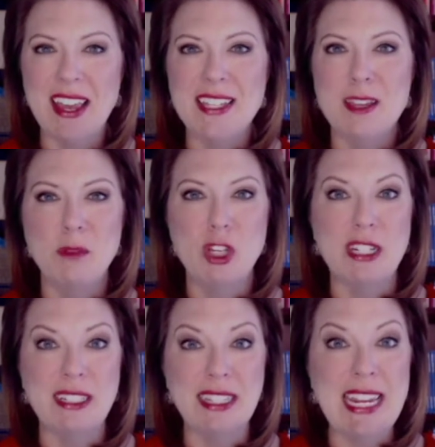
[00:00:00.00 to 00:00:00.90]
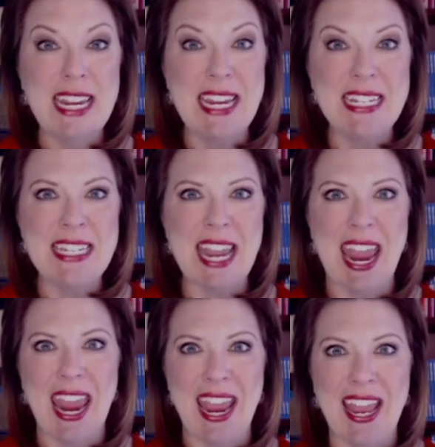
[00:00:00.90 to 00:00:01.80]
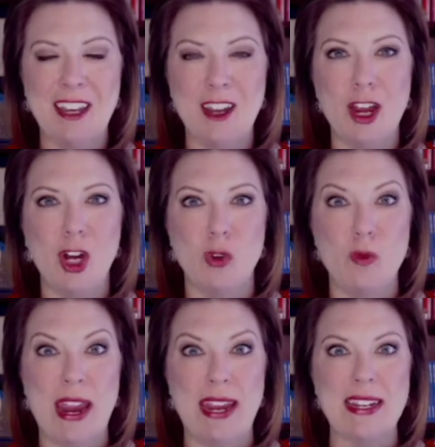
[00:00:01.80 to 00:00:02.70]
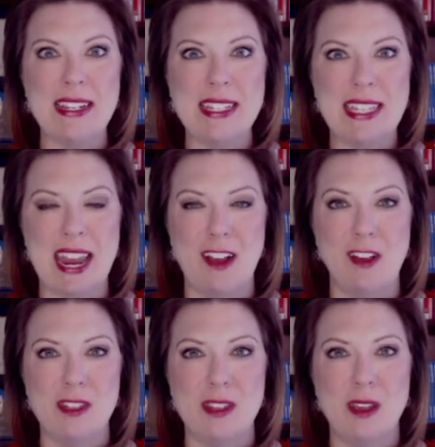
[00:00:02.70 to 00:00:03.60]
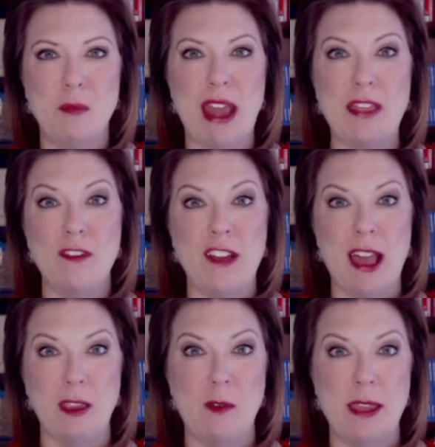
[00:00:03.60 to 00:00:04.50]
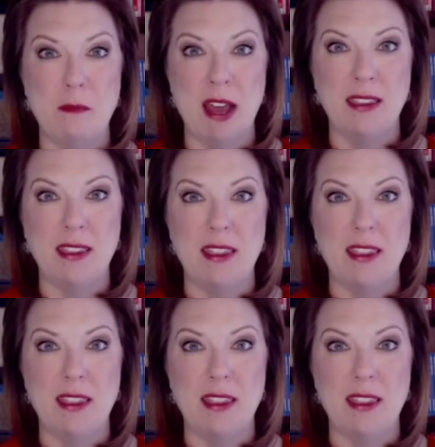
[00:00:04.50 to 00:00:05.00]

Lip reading: some good leads, and great sales by the following month.